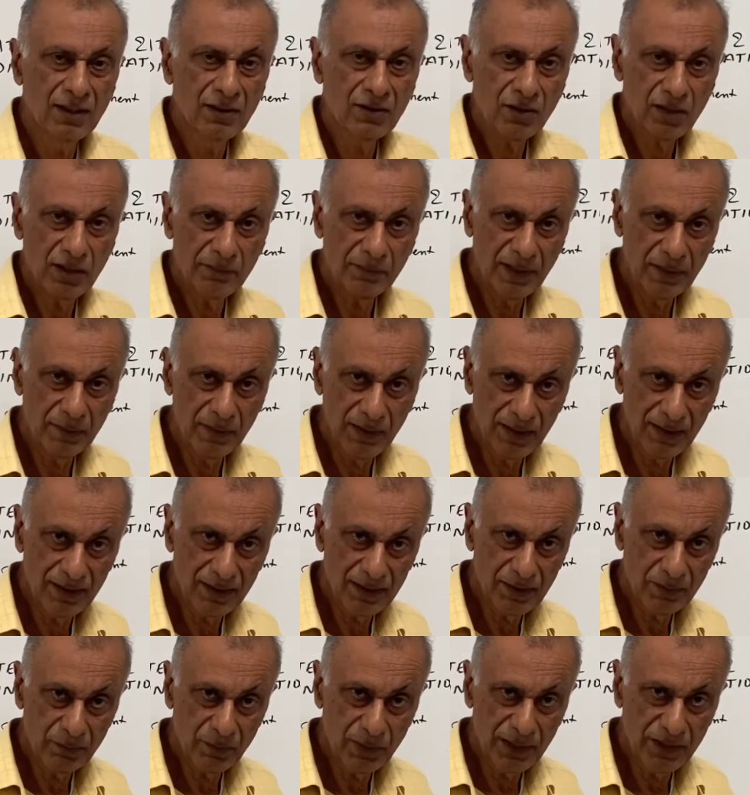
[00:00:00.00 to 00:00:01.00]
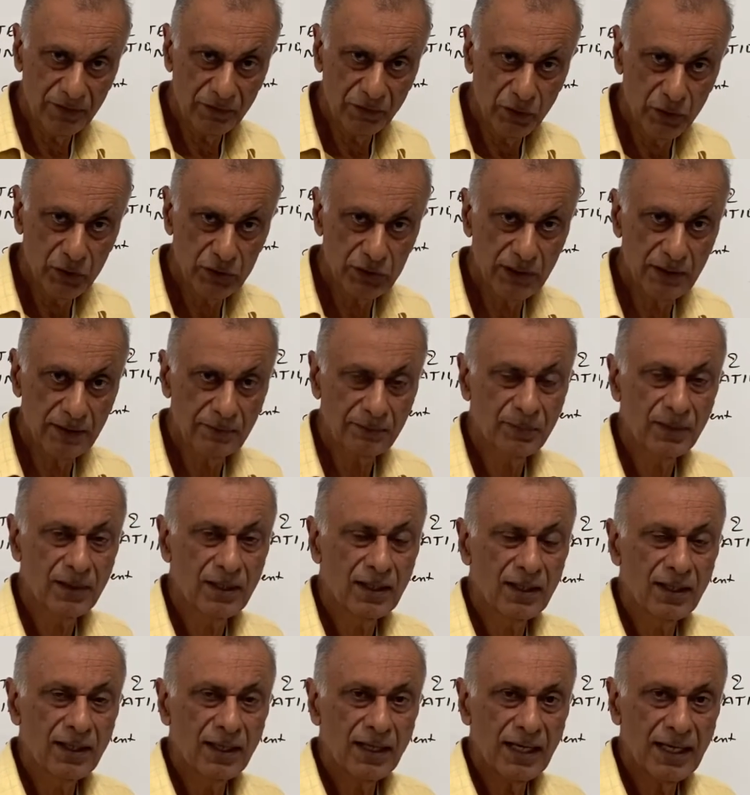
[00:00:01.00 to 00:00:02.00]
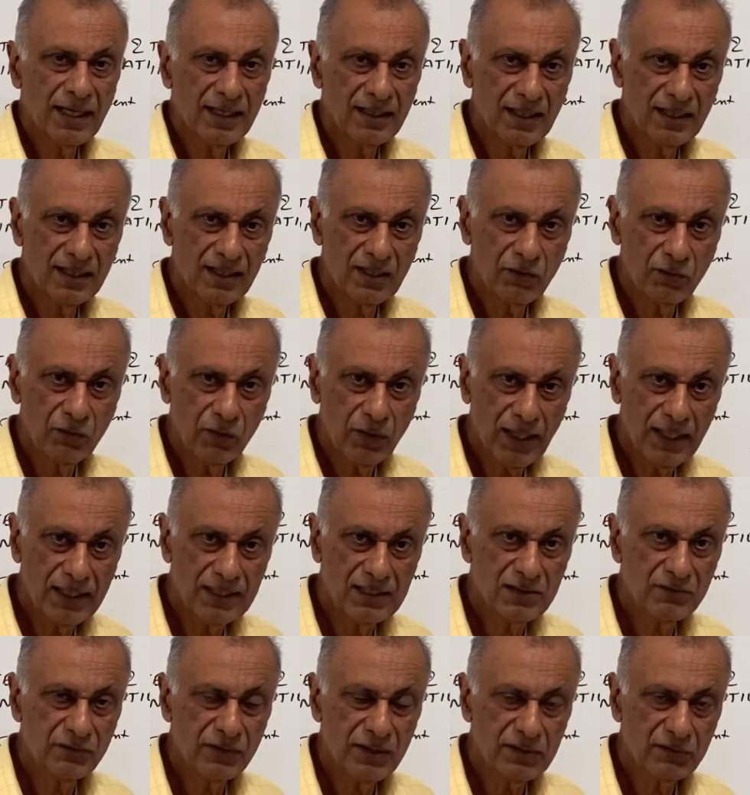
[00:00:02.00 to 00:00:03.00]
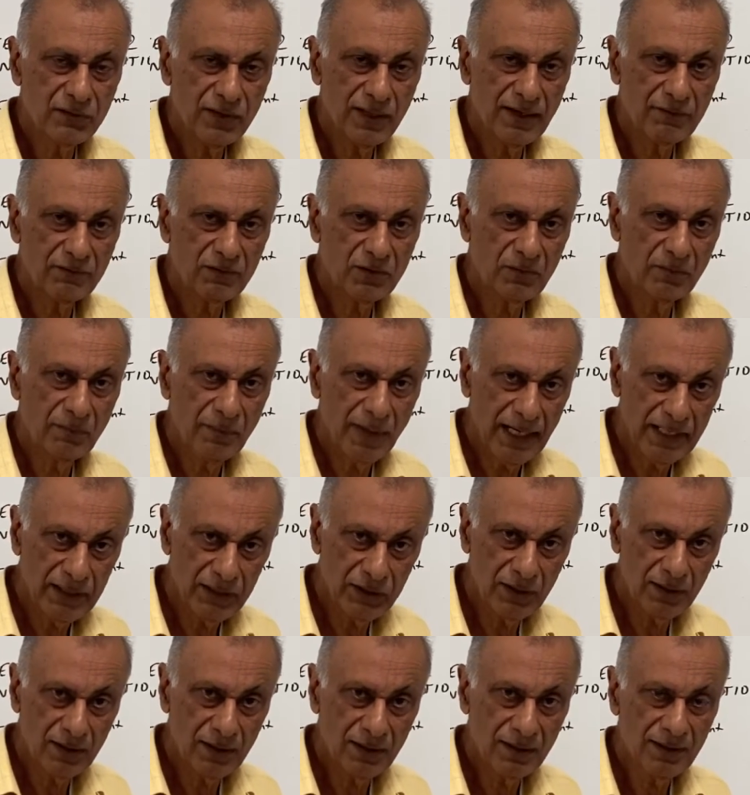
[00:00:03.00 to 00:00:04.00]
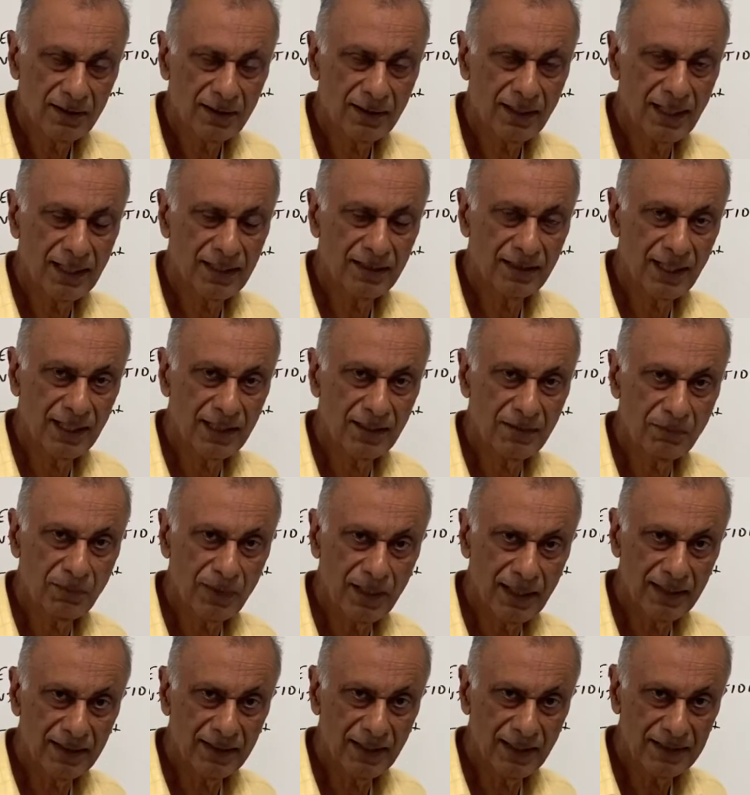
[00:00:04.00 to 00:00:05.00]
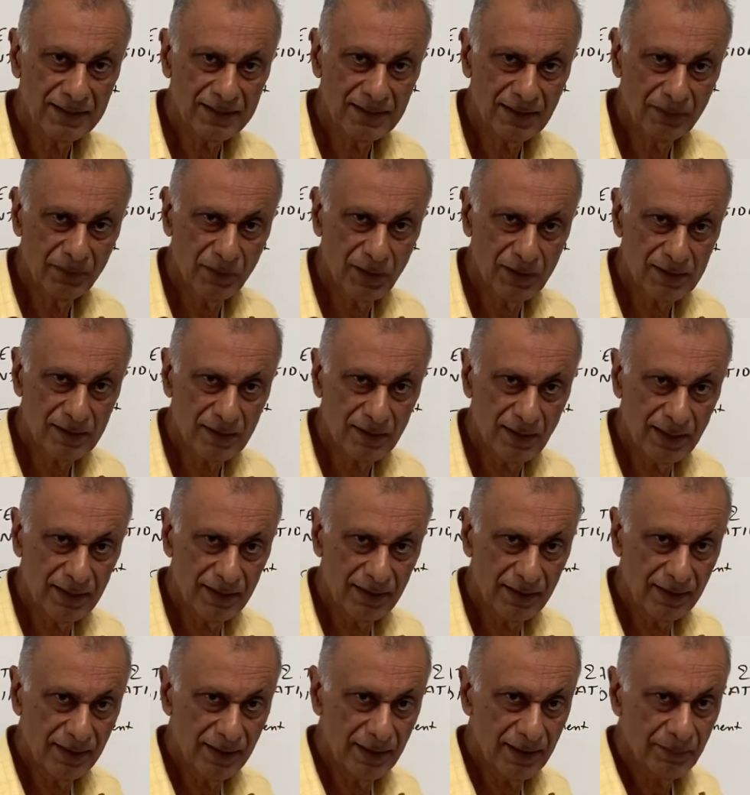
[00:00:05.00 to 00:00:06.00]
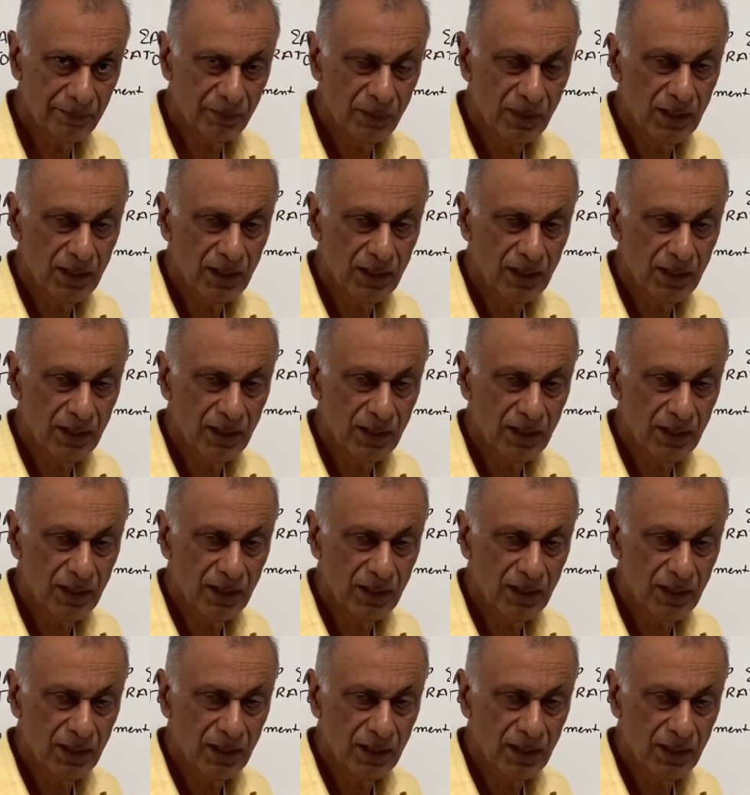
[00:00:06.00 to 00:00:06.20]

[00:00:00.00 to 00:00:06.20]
or maybe incomplete fusion. And then the ones which we have to measure and then apply the acceptance criteria.